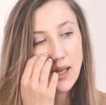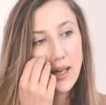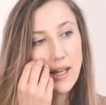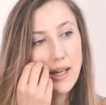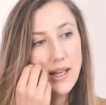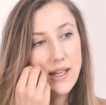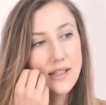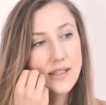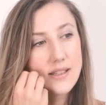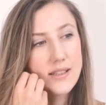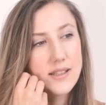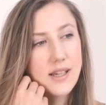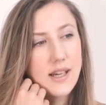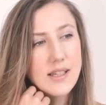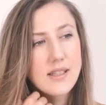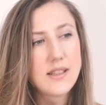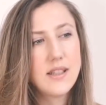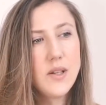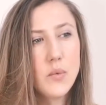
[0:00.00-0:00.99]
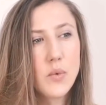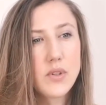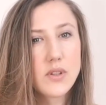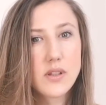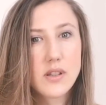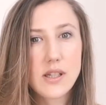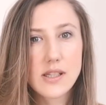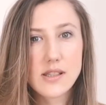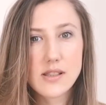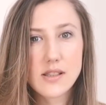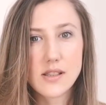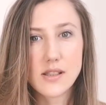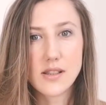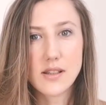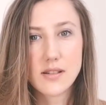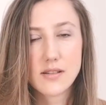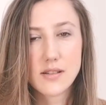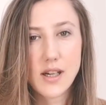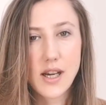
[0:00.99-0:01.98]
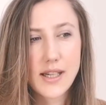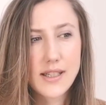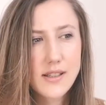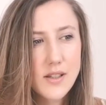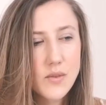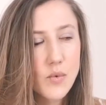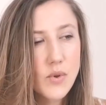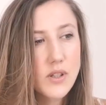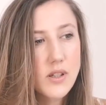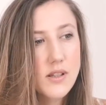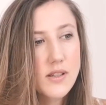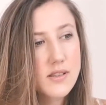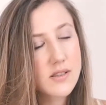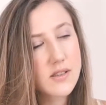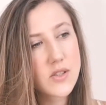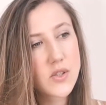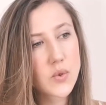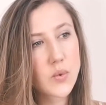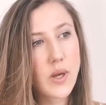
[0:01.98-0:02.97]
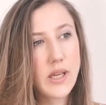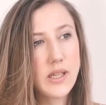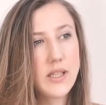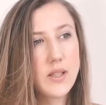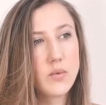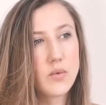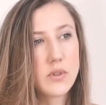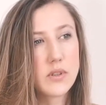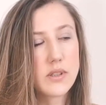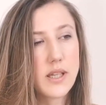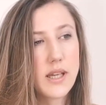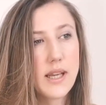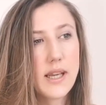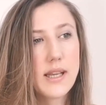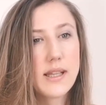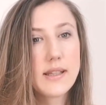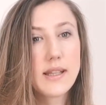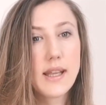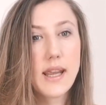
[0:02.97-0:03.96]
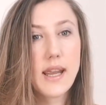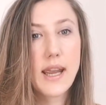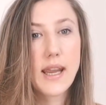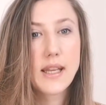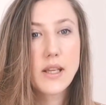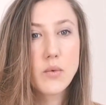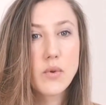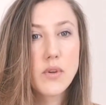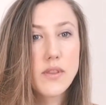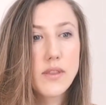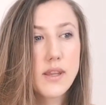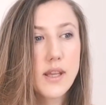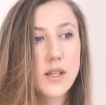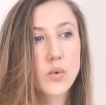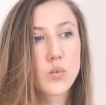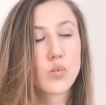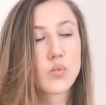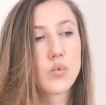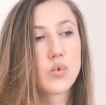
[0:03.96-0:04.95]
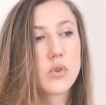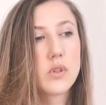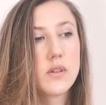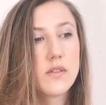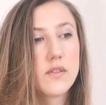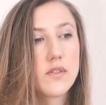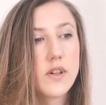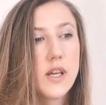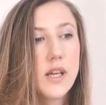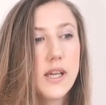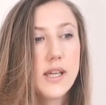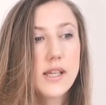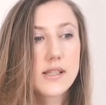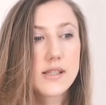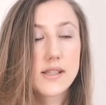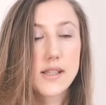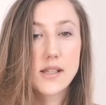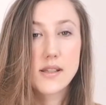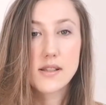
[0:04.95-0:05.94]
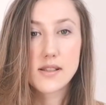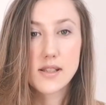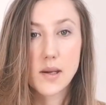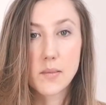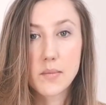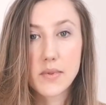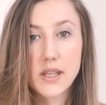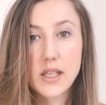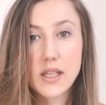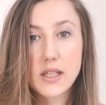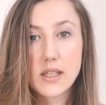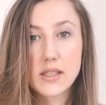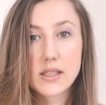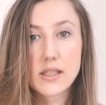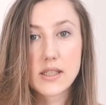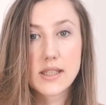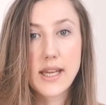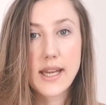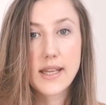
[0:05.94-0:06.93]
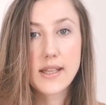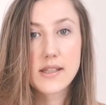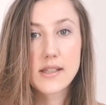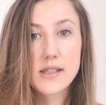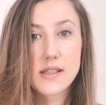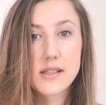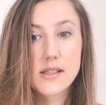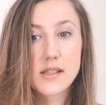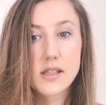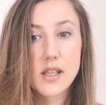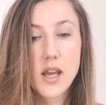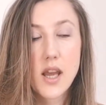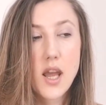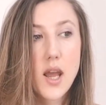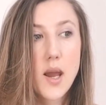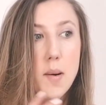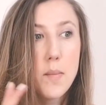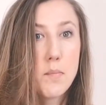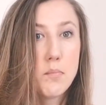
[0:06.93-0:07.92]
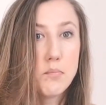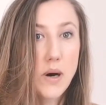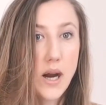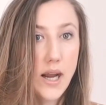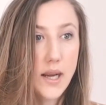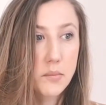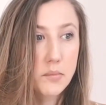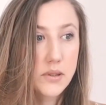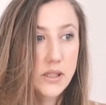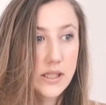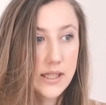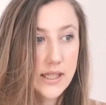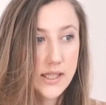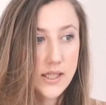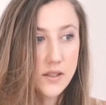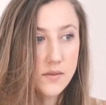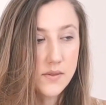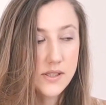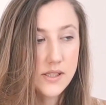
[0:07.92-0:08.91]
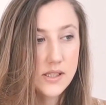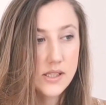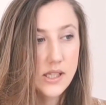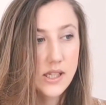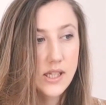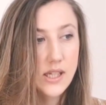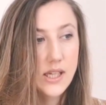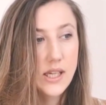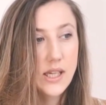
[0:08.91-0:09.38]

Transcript: And I didn't want to listen. I didn't want to listen to anyone. And anyone that would have said something against my beliefs,